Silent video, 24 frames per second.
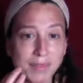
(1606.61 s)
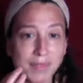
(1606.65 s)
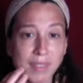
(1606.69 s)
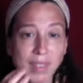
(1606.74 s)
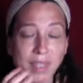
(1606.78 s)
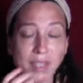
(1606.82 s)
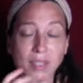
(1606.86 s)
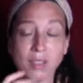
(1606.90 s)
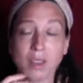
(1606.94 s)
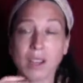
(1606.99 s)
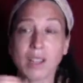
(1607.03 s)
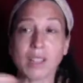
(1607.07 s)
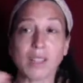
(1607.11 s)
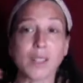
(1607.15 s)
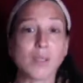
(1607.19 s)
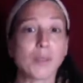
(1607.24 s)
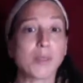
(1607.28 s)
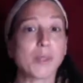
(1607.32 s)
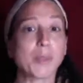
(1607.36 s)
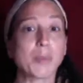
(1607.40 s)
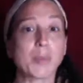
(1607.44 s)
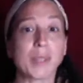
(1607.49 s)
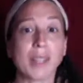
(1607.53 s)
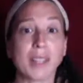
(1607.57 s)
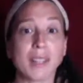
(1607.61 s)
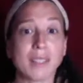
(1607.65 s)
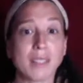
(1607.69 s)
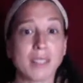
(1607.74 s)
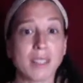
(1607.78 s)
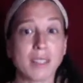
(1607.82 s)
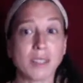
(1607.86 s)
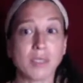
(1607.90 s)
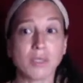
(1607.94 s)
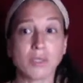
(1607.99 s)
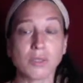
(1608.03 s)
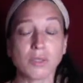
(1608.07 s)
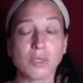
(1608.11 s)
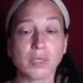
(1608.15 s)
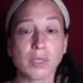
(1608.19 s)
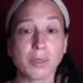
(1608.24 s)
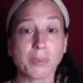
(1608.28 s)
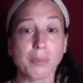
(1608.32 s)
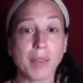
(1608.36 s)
and you're all over the place and you'll feel